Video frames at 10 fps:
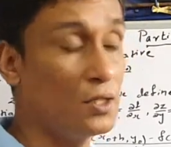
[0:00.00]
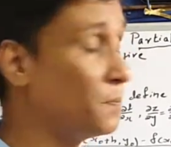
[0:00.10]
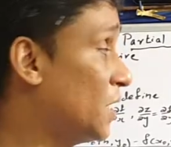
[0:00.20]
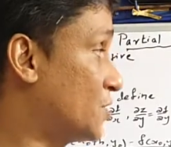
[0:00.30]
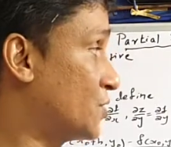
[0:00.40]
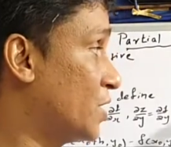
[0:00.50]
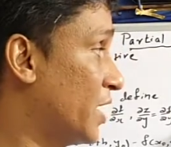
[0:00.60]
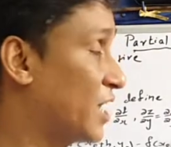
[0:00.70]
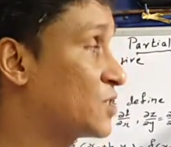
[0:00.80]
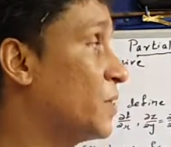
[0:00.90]
plus
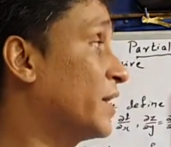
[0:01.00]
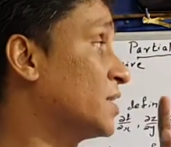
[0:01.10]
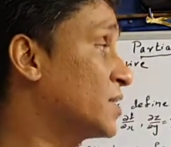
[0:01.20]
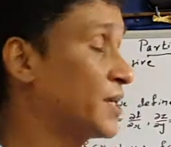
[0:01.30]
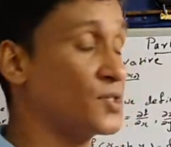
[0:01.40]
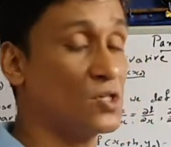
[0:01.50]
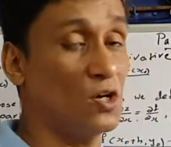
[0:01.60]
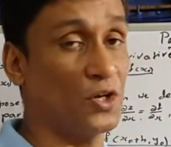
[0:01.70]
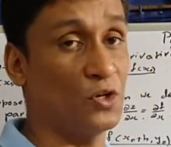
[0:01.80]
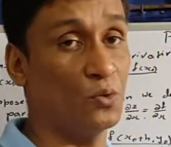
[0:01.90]
x minus
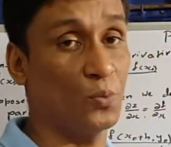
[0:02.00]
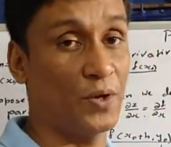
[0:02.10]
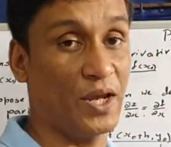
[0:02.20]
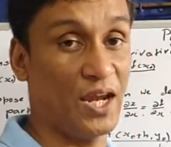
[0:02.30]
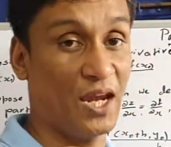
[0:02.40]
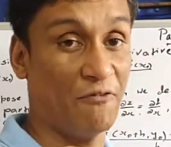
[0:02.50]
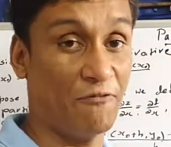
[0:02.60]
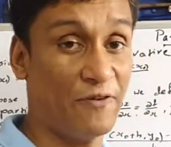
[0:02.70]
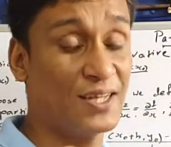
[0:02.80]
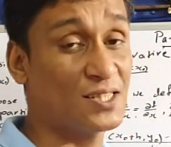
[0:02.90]
x0 into
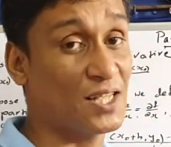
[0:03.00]
fx